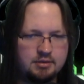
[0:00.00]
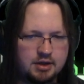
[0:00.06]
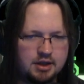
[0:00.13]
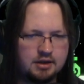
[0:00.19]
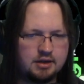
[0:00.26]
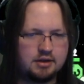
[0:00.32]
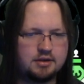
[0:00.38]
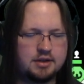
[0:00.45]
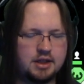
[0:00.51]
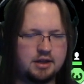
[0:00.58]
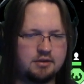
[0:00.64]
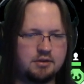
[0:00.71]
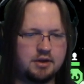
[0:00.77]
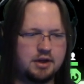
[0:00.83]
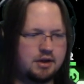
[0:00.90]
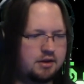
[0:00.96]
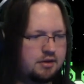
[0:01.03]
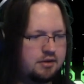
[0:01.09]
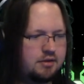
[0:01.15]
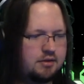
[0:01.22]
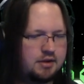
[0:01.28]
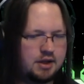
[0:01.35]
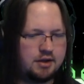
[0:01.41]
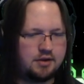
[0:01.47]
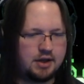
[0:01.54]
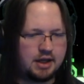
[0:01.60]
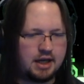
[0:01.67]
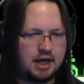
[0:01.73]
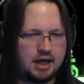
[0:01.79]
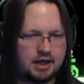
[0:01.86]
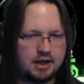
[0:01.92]
I mean, not a really. I don't think
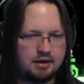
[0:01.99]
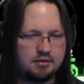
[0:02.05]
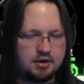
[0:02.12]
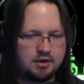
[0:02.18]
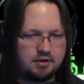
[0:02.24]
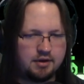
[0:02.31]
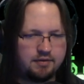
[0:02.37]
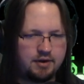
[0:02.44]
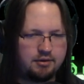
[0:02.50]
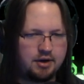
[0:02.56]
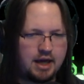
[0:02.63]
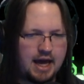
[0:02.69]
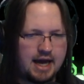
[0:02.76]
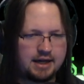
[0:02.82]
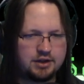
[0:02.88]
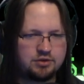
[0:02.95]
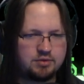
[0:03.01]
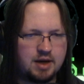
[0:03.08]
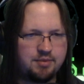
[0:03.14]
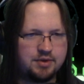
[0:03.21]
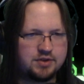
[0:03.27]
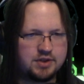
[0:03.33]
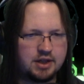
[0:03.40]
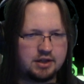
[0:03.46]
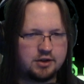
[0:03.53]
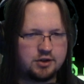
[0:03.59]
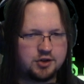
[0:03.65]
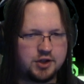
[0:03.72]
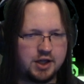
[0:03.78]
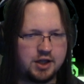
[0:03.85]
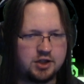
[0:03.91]
hacking would have. If I would have hacked his weapons, that could
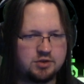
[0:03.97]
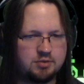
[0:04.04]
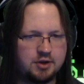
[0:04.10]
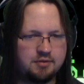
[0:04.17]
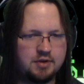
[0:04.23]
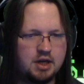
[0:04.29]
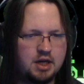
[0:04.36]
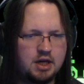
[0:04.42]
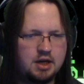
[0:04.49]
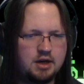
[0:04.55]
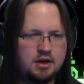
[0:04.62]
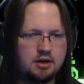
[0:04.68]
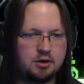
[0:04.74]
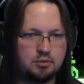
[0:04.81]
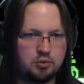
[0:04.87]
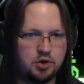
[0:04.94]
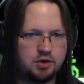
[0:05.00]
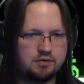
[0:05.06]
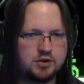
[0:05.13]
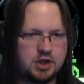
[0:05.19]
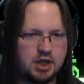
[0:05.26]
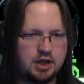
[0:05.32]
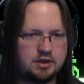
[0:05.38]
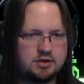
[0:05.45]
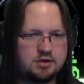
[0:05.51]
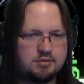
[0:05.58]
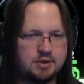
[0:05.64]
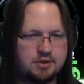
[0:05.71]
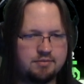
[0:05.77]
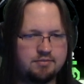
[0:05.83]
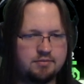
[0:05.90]
have changed, or would have changed.
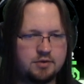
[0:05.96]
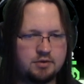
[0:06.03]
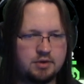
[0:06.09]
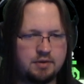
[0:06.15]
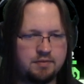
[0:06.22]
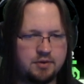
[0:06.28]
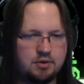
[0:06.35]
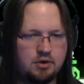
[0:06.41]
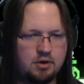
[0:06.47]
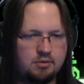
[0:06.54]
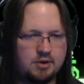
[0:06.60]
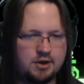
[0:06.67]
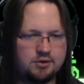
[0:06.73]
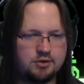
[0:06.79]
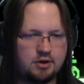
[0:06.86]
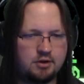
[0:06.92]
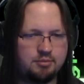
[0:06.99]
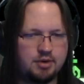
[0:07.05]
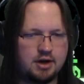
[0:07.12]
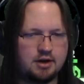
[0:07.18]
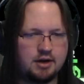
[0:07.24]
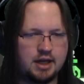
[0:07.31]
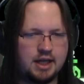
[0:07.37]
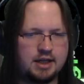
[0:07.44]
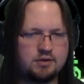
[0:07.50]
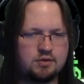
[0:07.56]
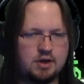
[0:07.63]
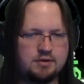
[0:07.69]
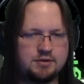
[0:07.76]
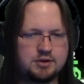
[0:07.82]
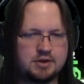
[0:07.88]
But 3 fuel, 1 drone part, and
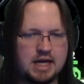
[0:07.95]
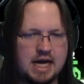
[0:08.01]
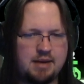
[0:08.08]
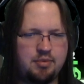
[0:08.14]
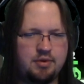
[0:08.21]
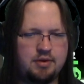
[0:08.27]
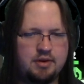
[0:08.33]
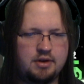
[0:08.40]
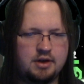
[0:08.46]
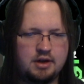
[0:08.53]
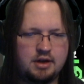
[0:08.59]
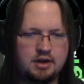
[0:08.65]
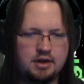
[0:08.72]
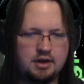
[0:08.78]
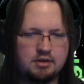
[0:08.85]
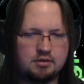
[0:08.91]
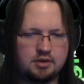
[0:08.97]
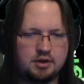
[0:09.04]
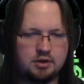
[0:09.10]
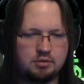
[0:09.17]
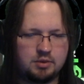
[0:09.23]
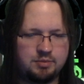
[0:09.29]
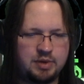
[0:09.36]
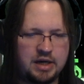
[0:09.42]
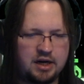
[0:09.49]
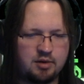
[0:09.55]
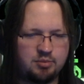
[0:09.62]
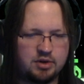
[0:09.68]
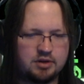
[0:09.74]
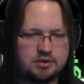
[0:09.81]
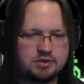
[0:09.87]
12 scrap. Or a little repair
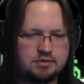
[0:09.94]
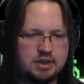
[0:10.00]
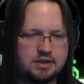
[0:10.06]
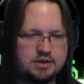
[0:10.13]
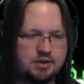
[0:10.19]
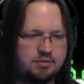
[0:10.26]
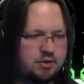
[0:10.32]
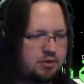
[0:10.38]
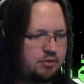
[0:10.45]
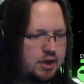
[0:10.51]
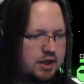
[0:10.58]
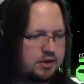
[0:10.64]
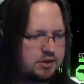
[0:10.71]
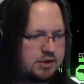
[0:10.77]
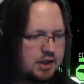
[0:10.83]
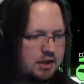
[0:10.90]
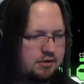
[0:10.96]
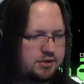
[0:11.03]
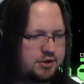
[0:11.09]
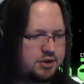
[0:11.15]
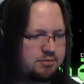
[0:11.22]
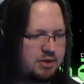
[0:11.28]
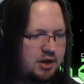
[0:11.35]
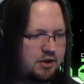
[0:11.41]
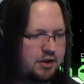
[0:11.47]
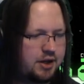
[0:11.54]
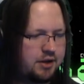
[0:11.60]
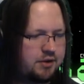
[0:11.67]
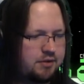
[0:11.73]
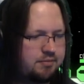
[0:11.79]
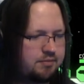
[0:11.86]
burst. Well, that's something we could sell, which is better than
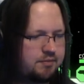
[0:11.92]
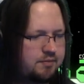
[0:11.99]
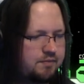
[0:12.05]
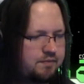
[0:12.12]
nothing.